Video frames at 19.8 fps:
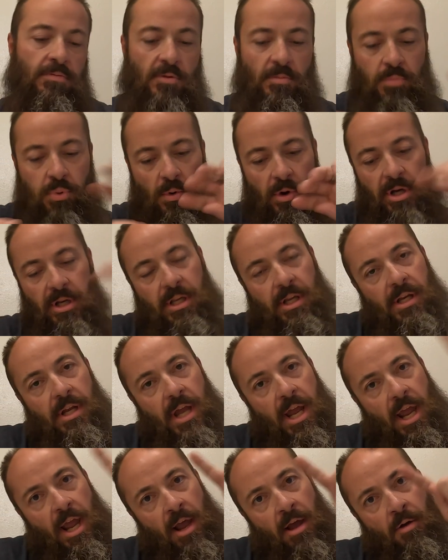were
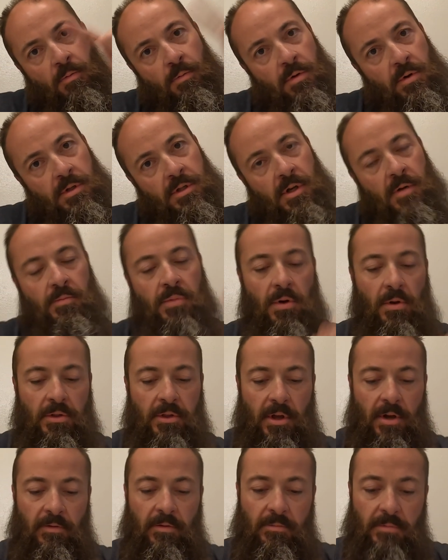pointed outwards on both
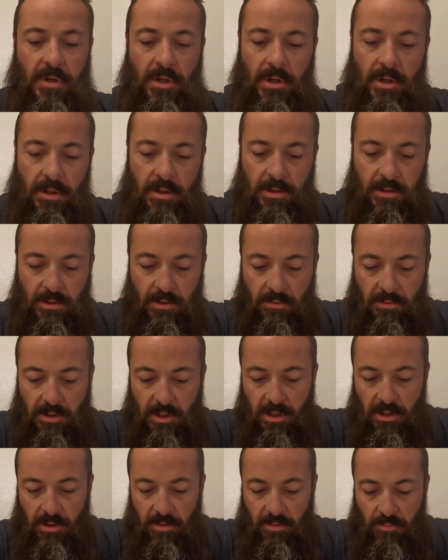of them. So
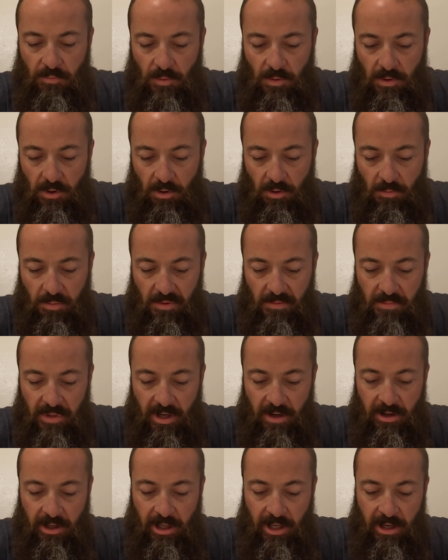the more open
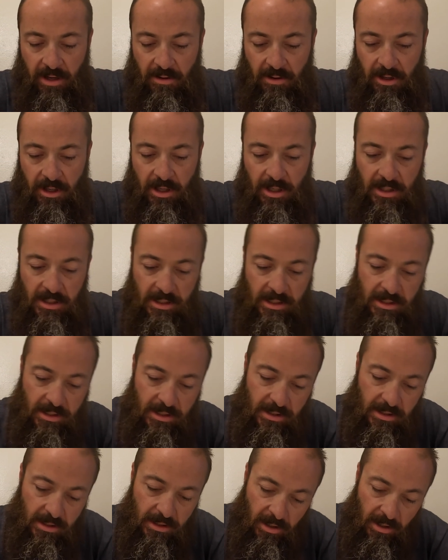bearing area
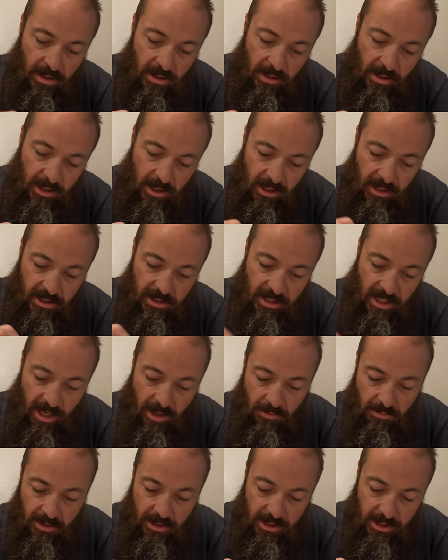is kind of
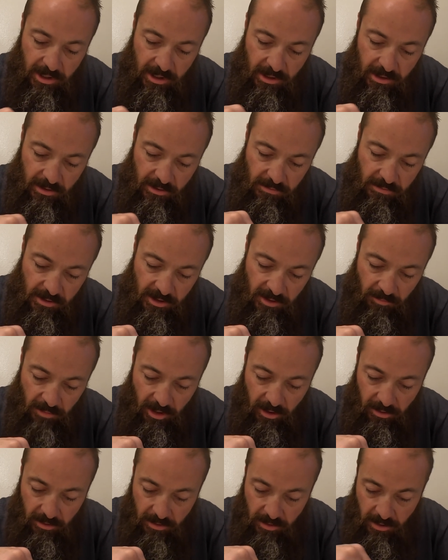sandwiched towards the
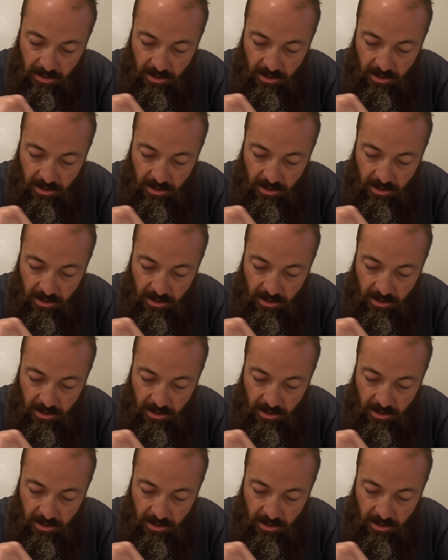middle.